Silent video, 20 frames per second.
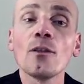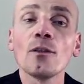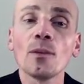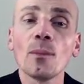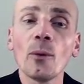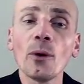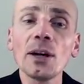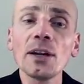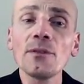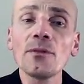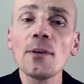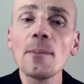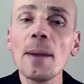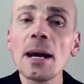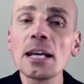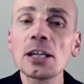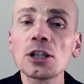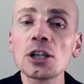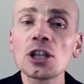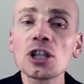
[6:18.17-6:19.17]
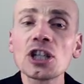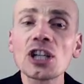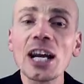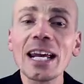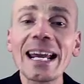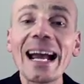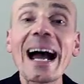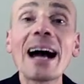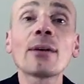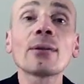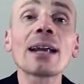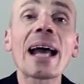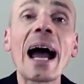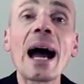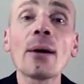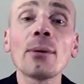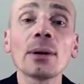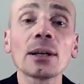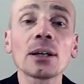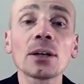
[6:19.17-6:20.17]
For more information, check out
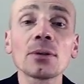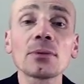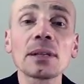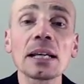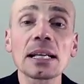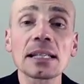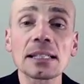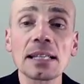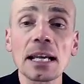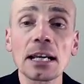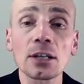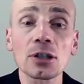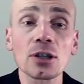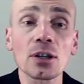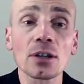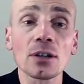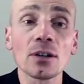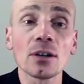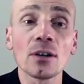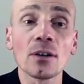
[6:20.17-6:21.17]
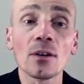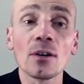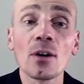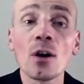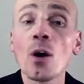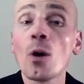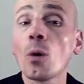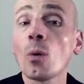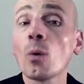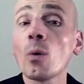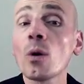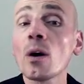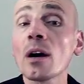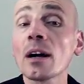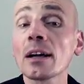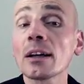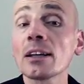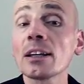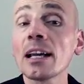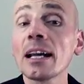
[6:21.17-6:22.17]
our career section,
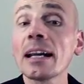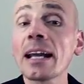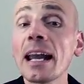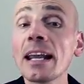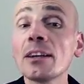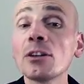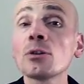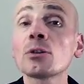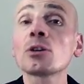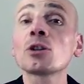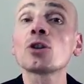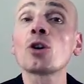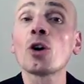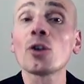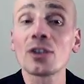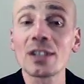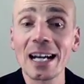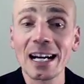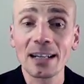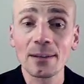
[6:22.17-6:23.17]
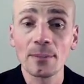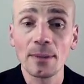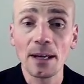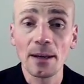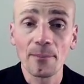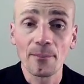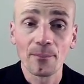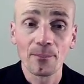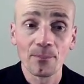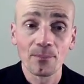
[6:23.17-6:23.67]
or again, you can contact me.